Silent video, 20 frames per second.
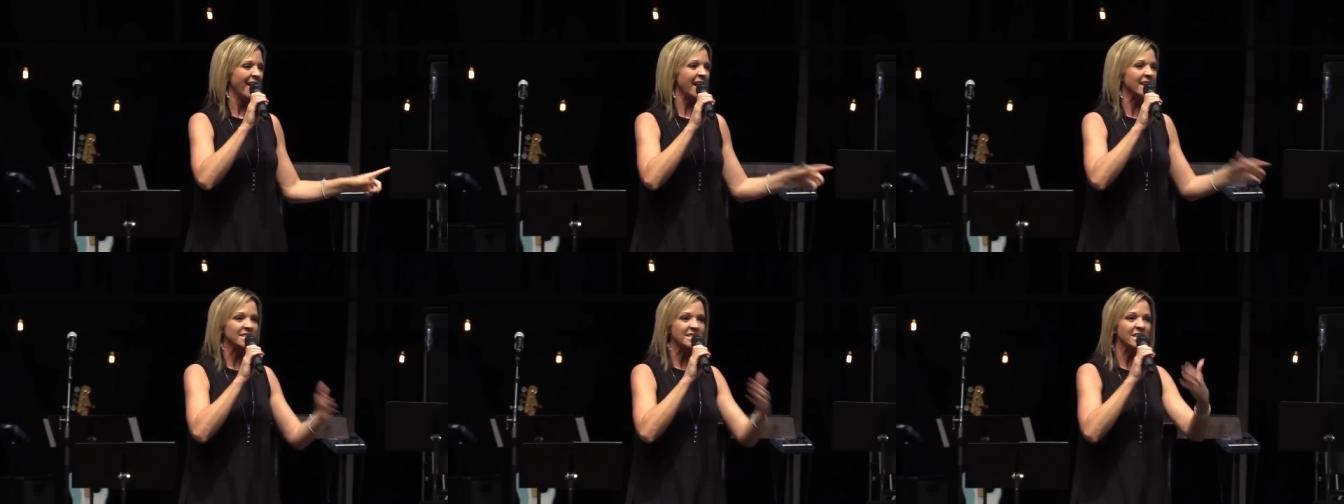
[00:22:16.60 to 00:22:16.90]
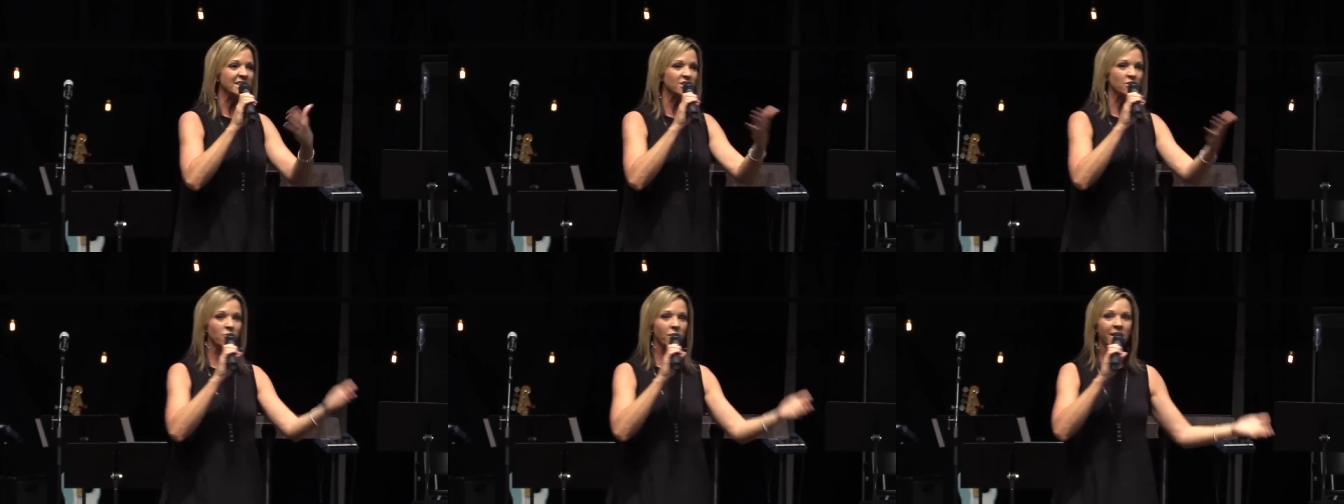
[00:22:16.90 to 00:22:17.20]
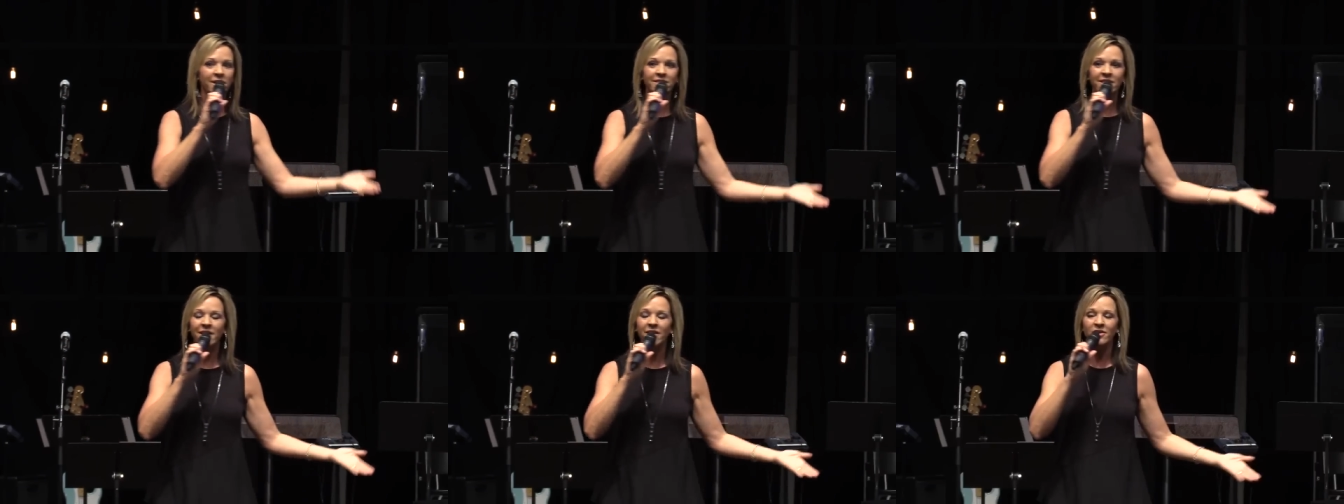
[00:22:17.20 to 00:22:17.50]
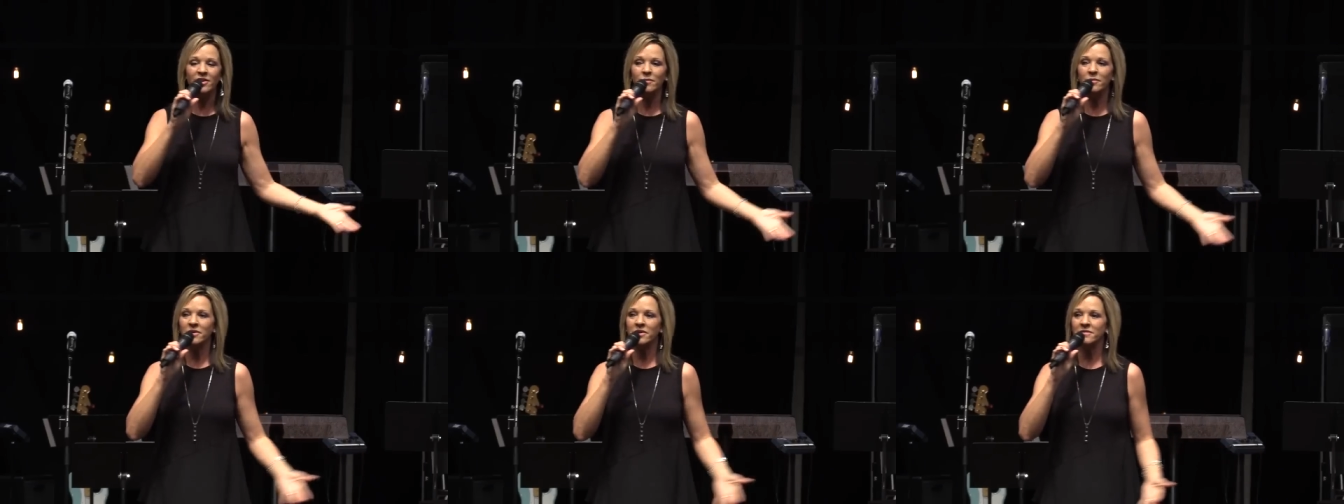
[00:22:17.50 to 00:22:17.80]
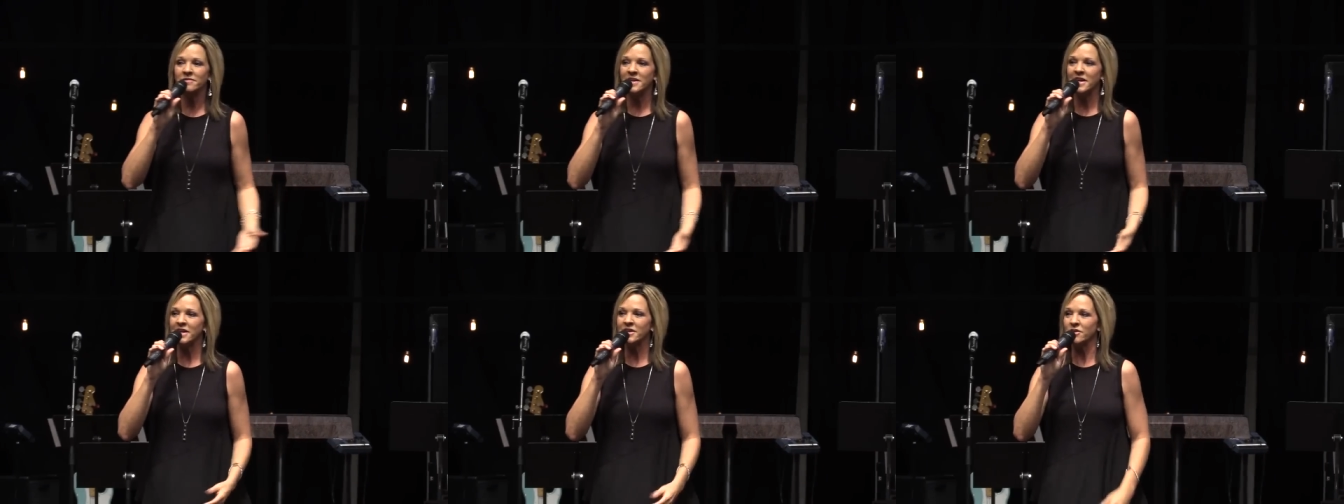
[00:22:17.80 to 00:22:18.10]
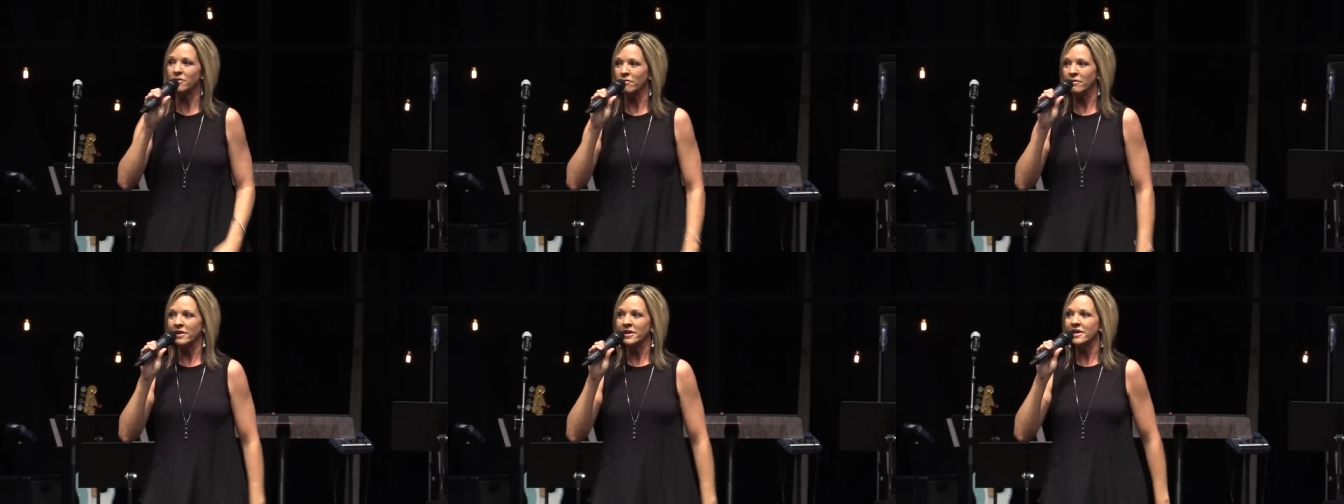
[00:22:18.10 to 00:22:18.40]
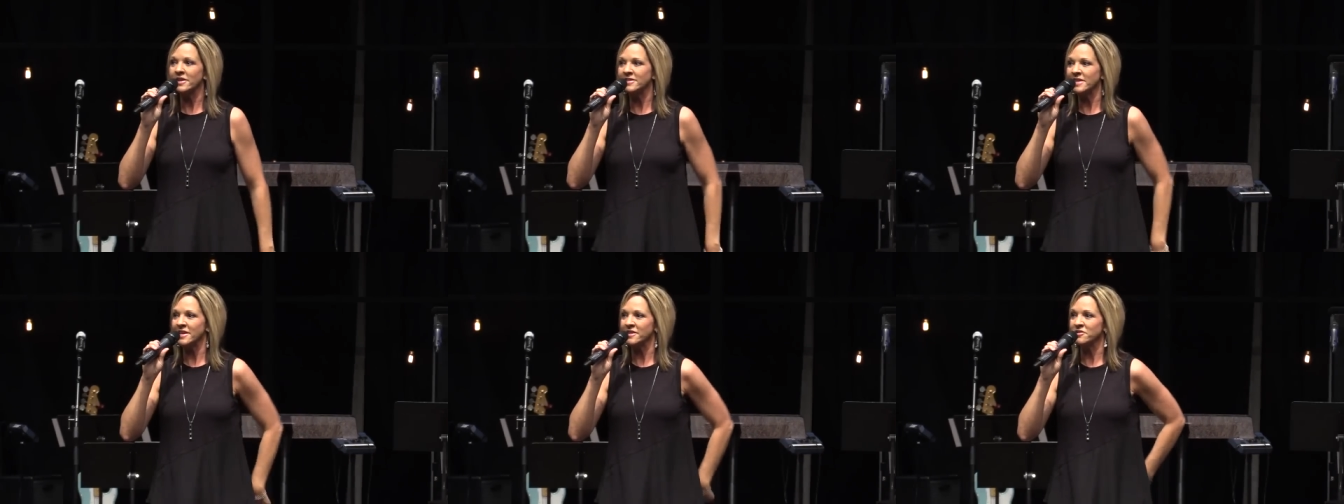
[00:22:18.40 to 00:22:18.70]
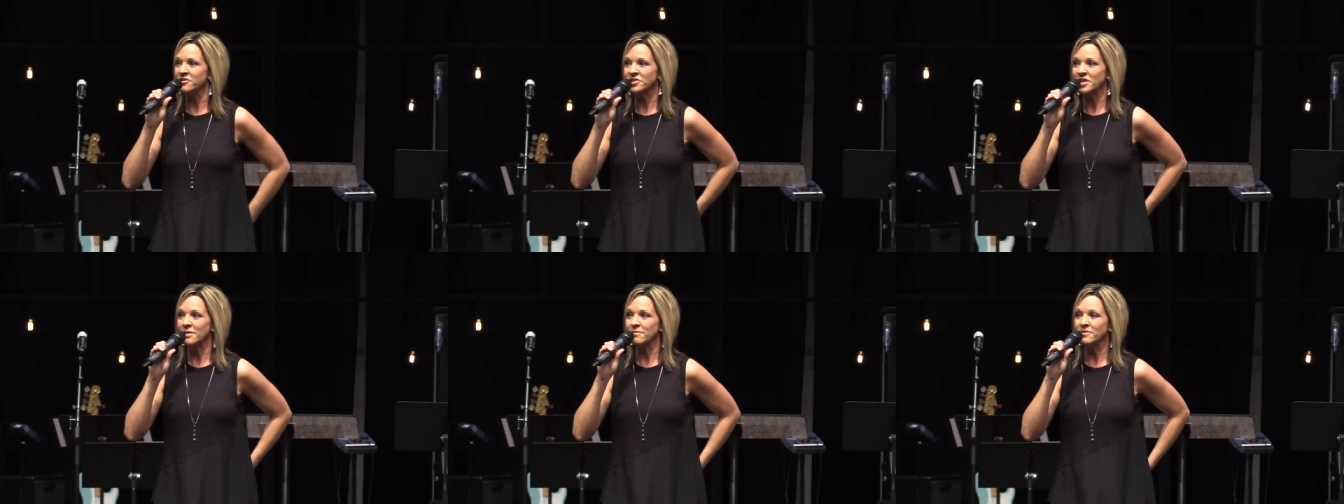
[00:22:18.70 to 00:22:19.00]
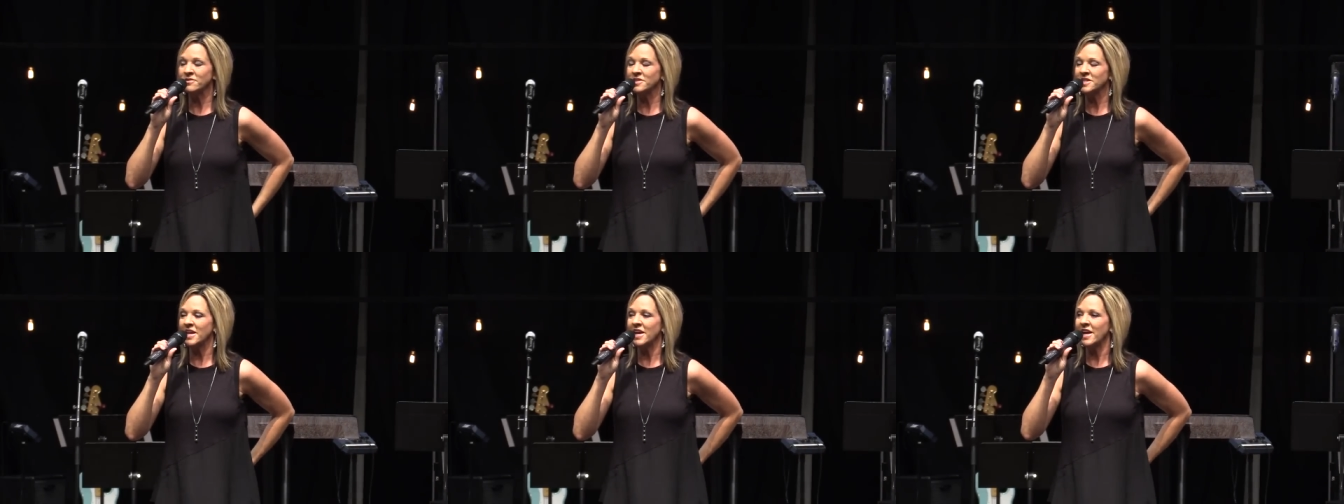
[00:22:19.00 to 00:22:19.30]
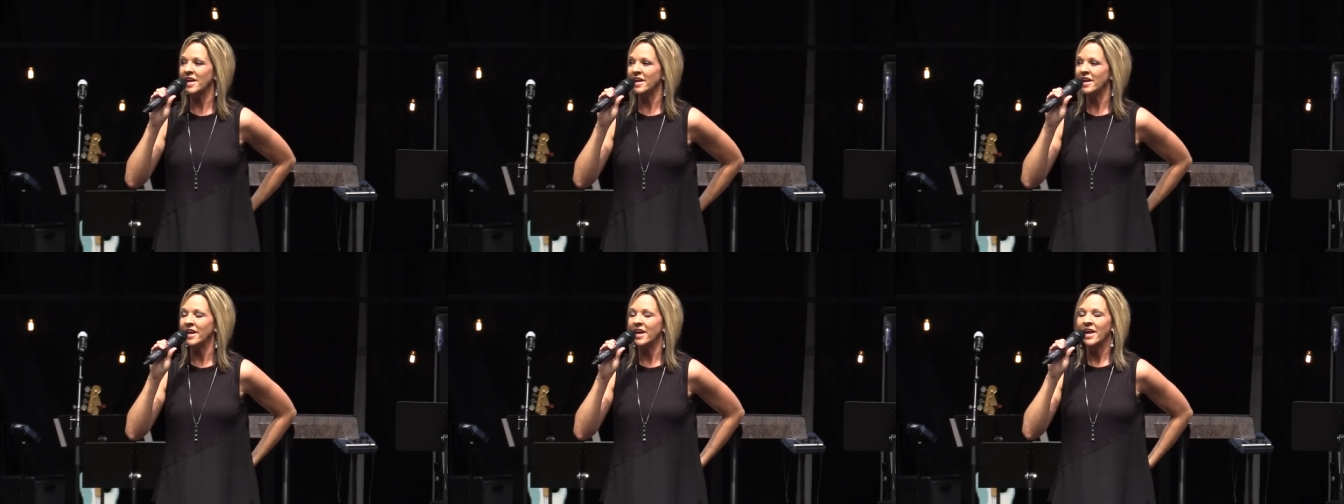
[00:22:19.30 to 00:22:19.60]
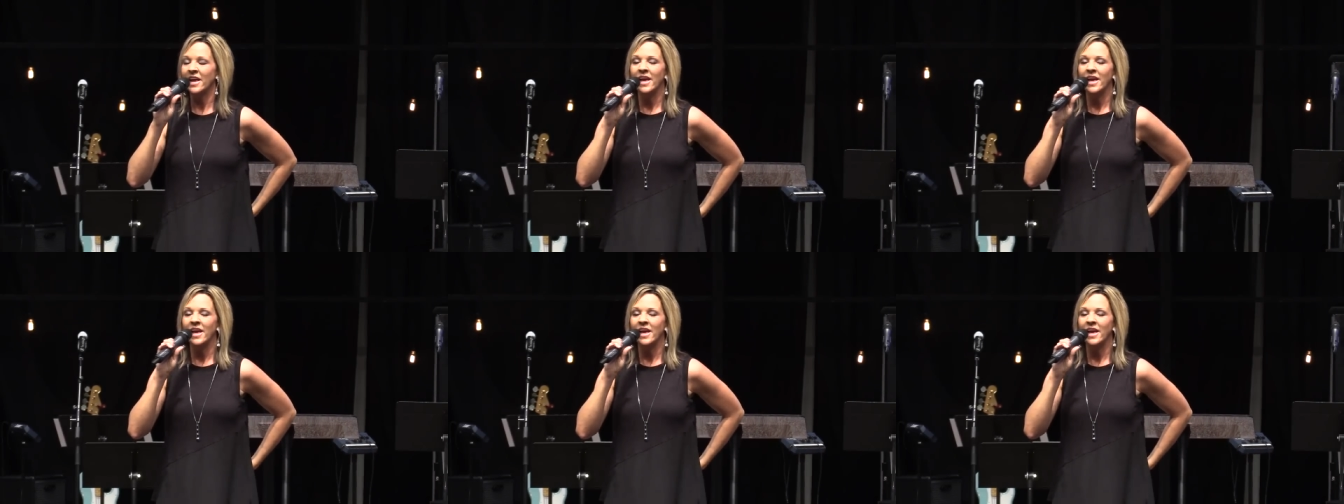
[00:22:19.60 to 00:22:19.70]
It says it right there in the book of Daniel. Read it, Daniel chapter 10.